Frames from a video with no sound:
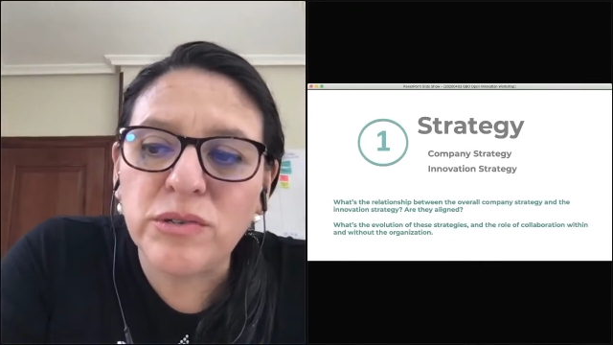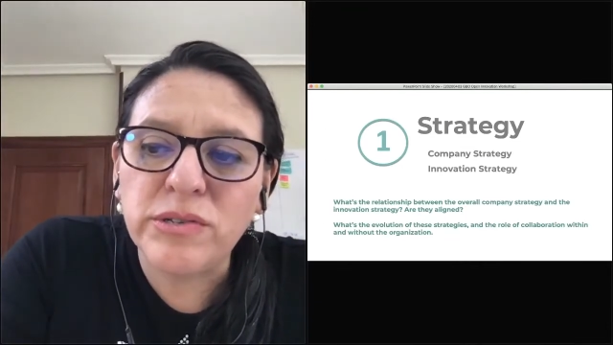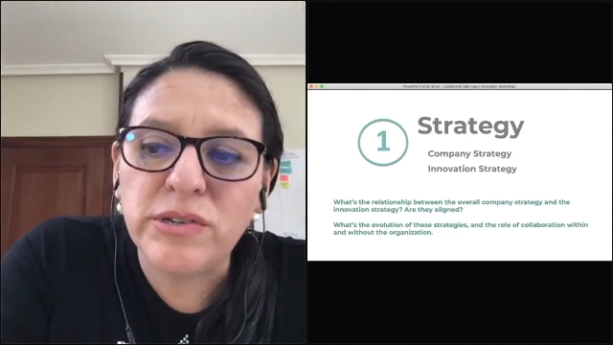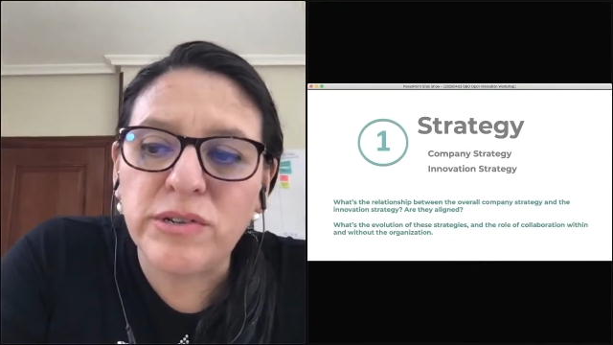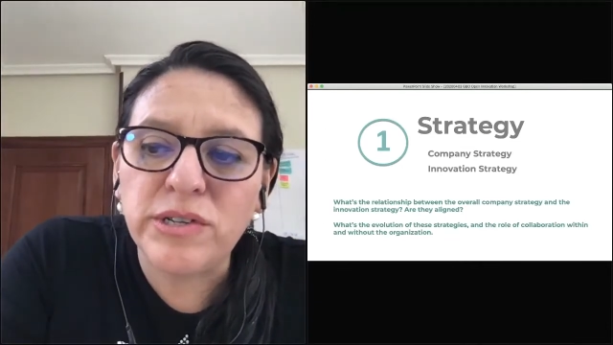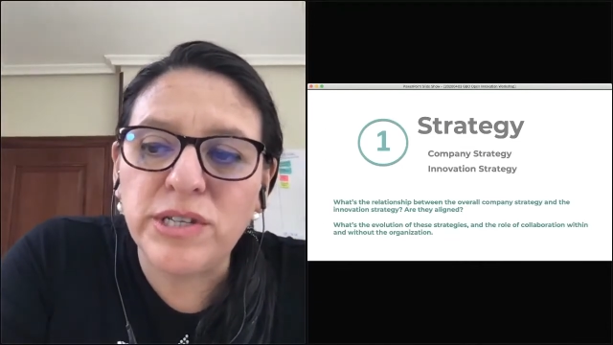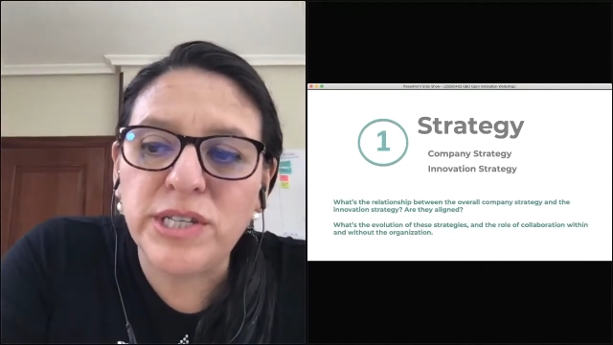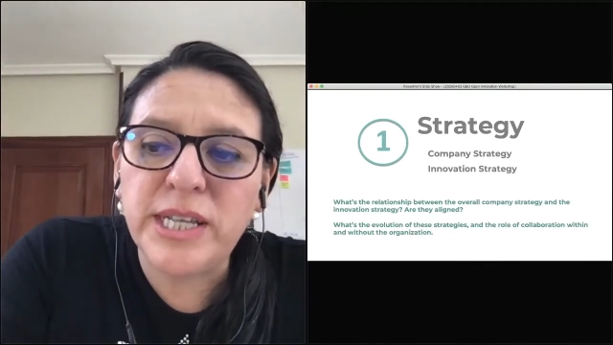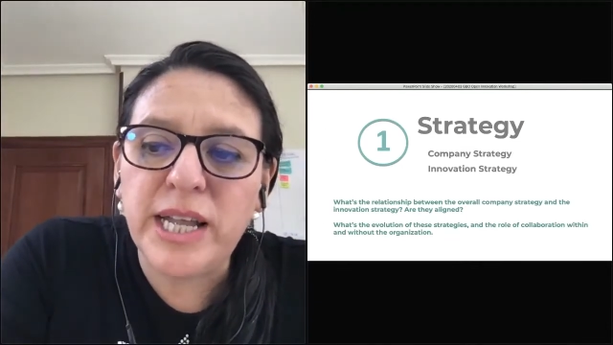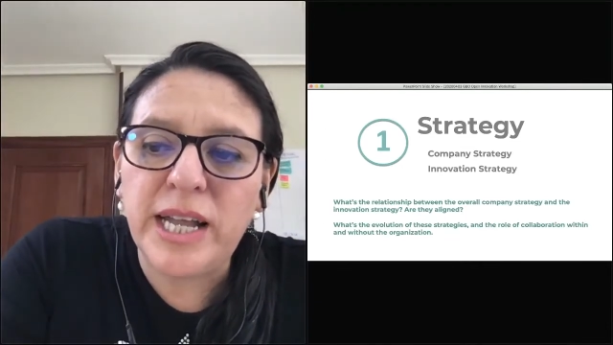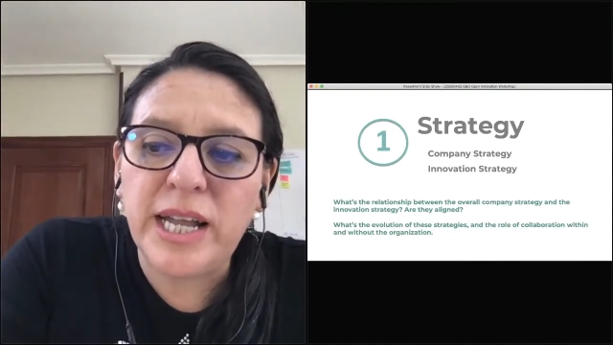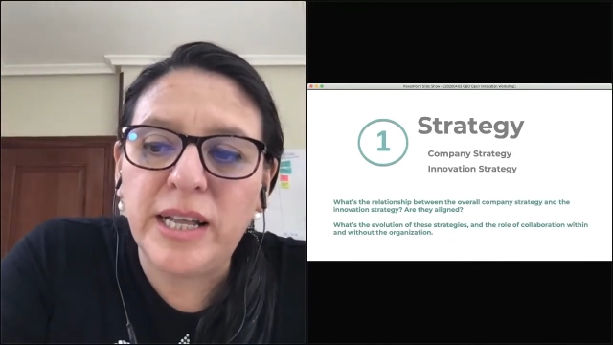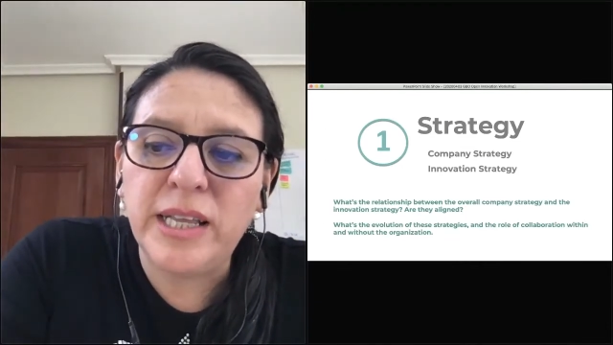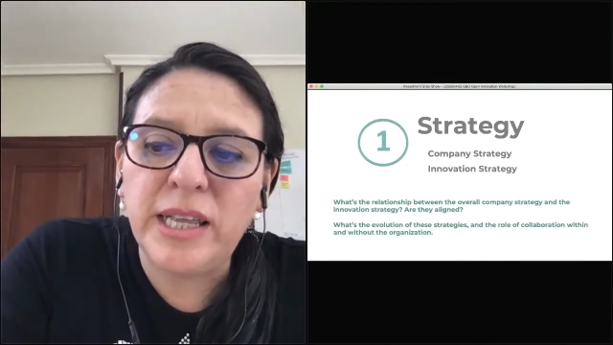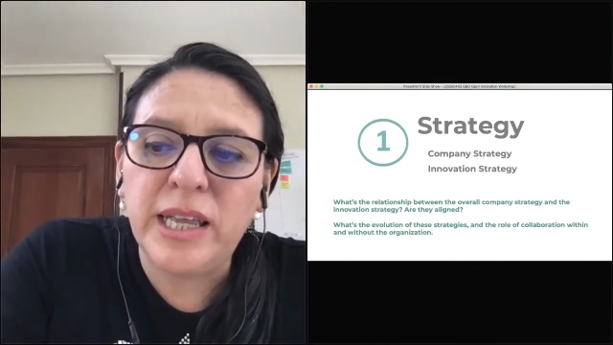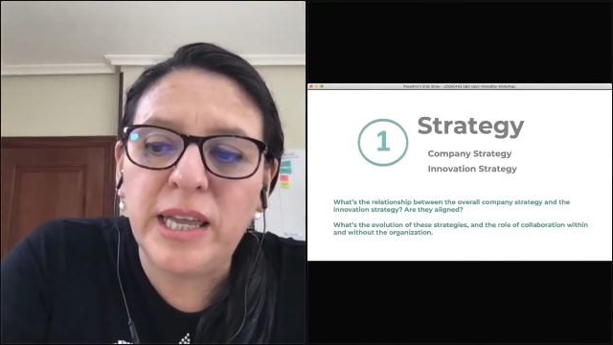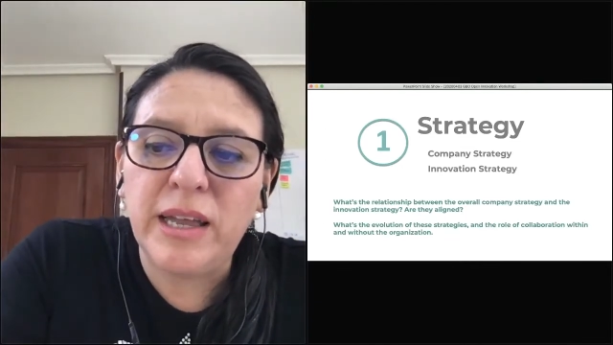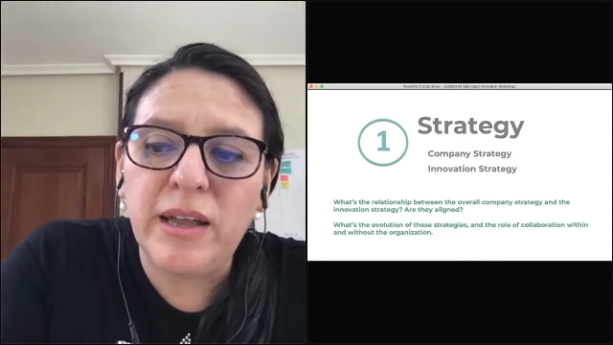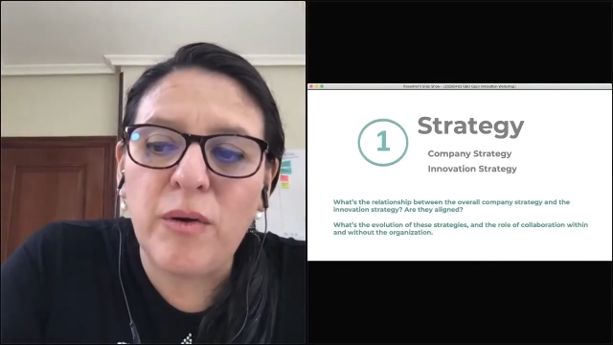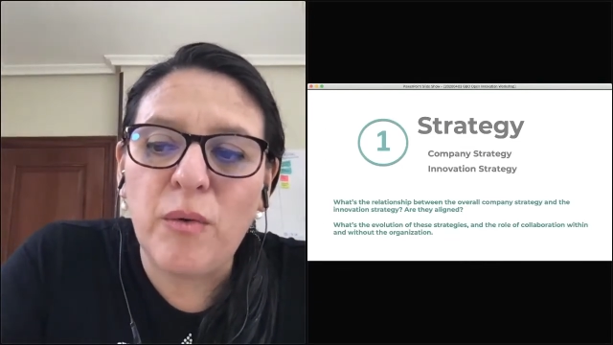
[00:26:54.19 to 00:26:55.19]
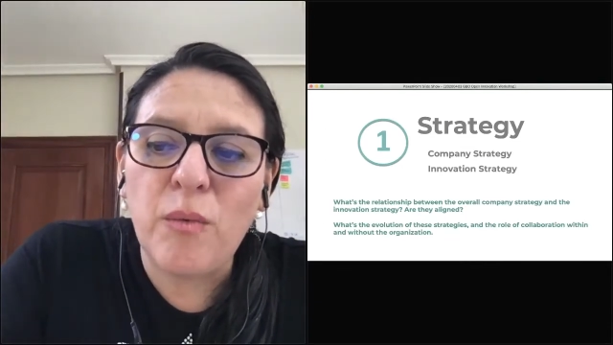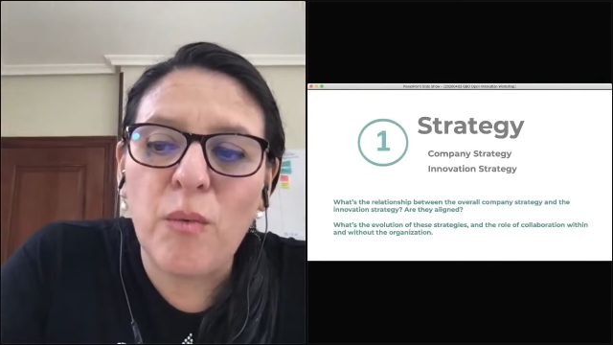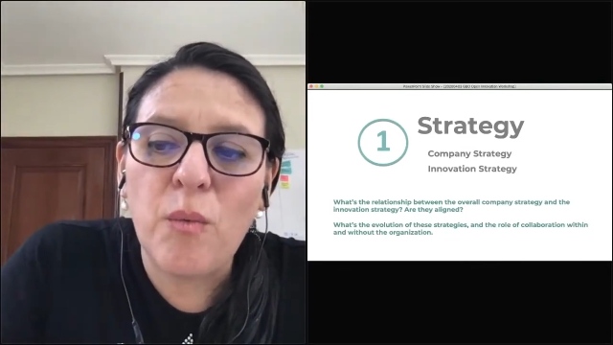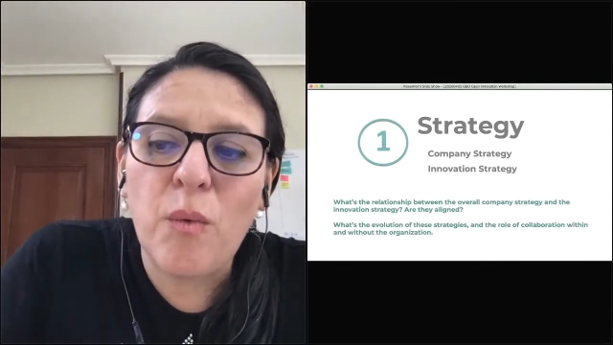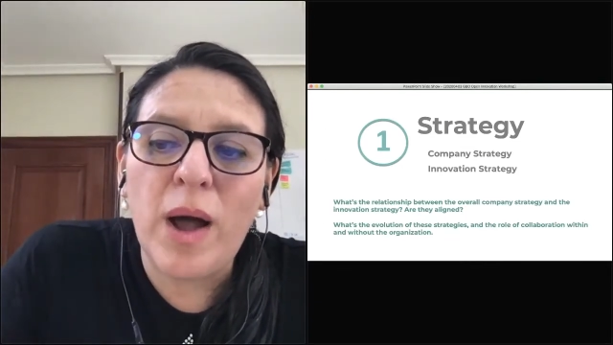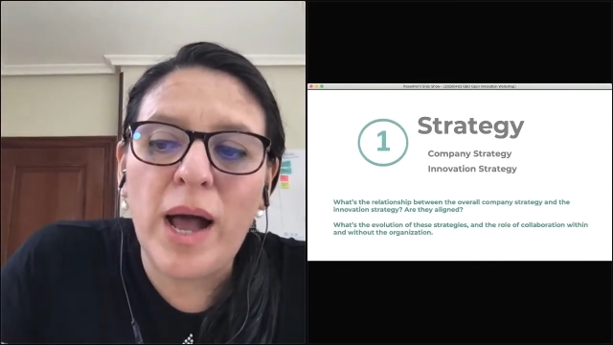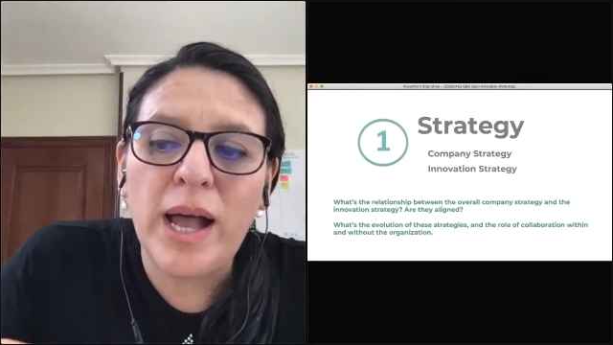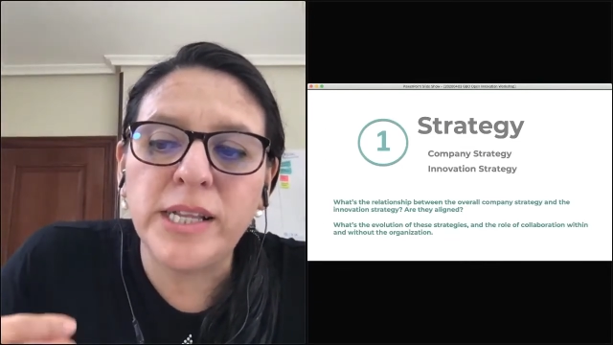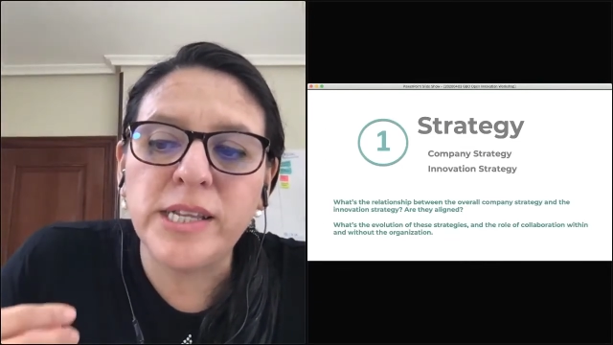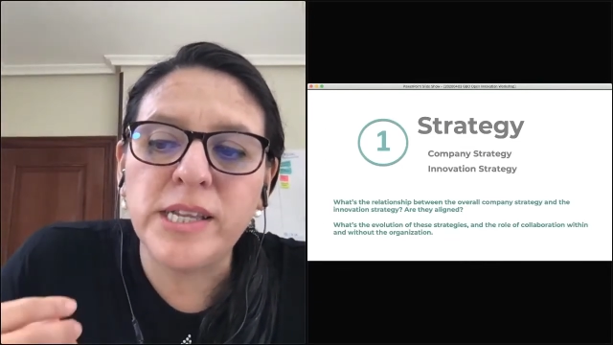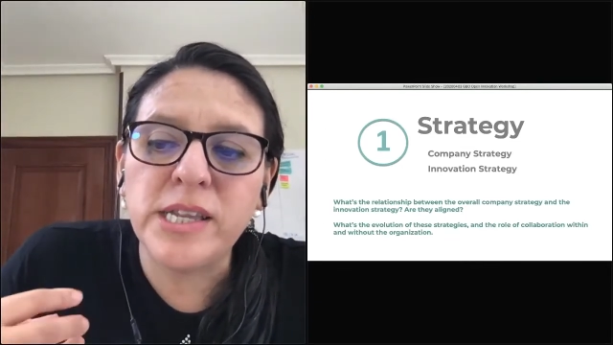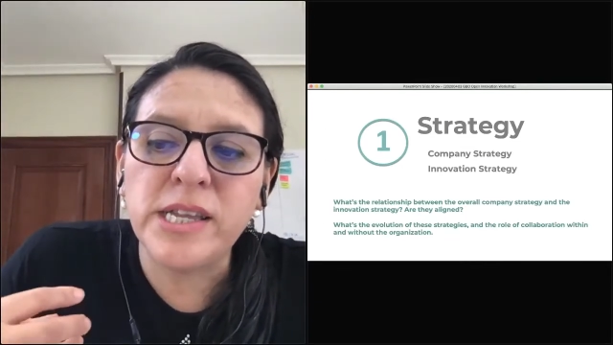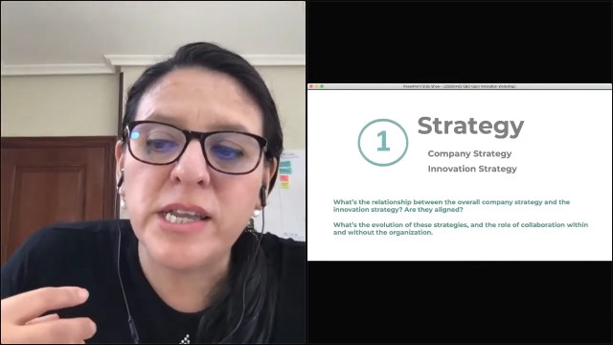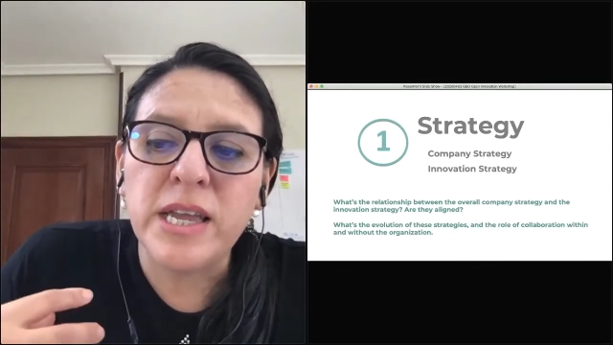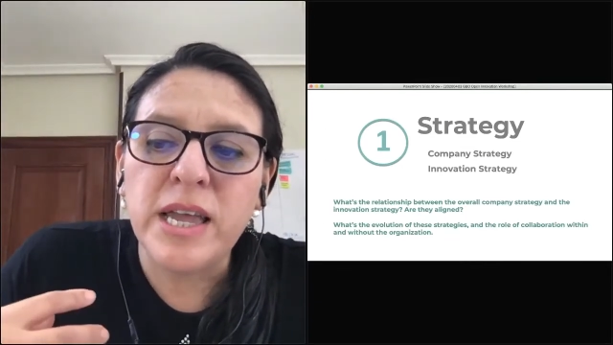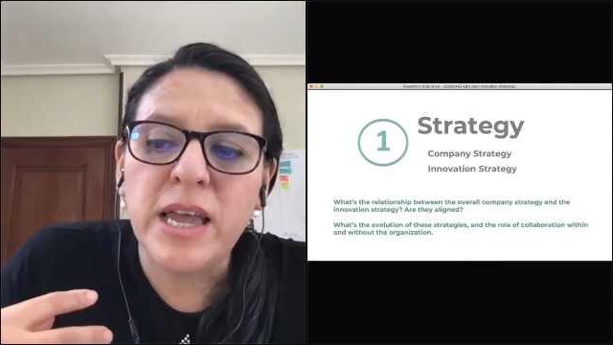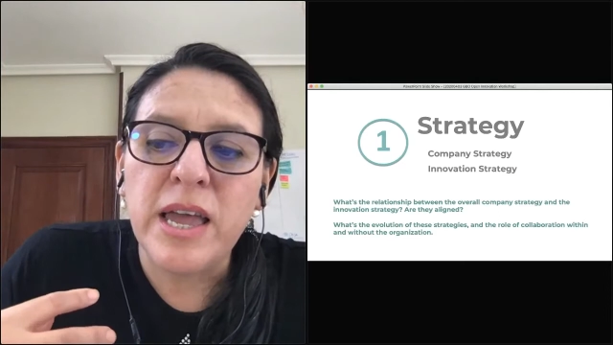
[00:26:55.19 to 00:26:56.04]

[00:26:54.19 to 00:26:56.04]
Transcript: understand what